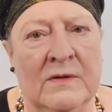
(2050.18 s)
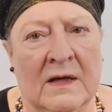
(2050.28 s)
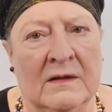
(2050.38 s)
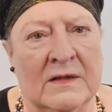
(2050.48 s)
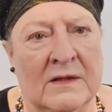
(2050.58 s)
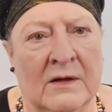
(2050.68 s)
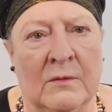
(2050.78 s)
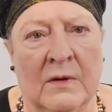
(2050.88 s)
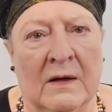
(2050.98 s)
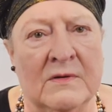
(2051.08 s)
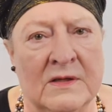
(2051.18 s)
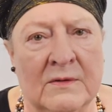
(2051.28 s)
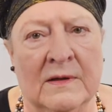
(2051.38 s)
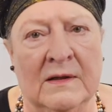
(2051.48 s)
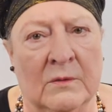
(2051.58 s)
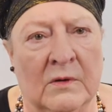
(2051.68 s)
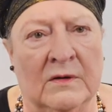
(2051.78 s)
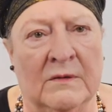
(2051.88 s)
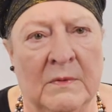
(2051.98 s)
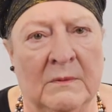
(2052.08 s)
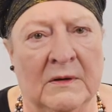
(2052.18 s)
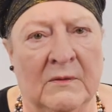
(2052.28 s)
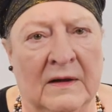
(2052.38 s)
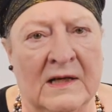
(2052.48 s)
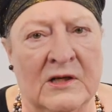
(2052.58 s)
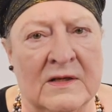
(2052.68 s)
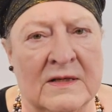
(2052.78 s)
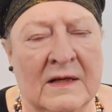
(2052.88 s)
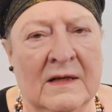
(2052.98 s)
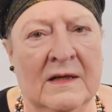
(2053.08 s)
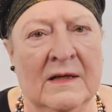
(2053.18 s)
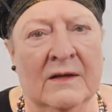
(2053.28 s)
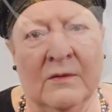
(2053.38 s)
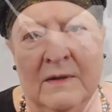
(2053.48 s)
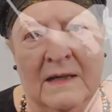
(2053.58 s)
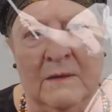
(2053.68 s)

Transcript: young to know what I was doing in the world of public relations, creating